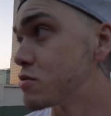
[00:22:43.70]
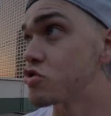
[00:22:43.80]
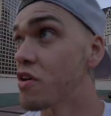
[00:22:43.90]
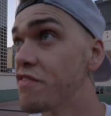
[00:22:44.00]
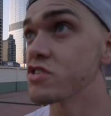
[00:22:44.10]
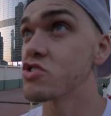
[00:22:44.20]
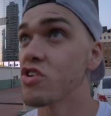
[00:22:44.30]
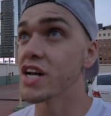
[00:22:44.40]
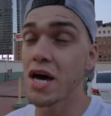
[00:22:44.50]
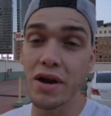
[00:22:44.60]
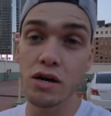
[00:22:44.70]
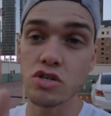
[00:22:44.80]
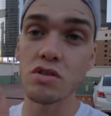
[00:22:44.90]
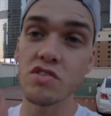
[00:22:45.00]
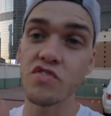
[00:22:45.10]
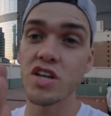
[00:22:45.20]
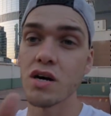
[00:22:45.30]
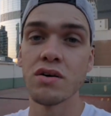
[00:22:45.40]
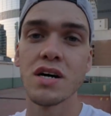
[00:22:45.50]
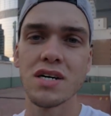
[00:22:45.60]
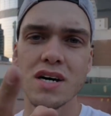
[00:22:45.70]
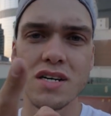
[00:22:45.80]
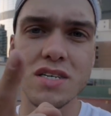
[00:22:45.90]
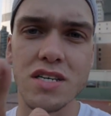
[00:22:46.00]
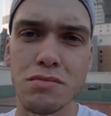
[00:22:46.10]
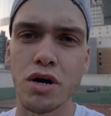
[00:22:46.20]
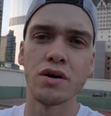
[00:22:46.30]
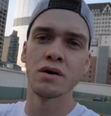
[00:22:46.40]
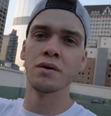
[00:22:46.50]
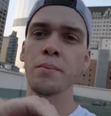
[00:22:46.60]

some drone footage right now and outro this video. I'll see you tomorrow.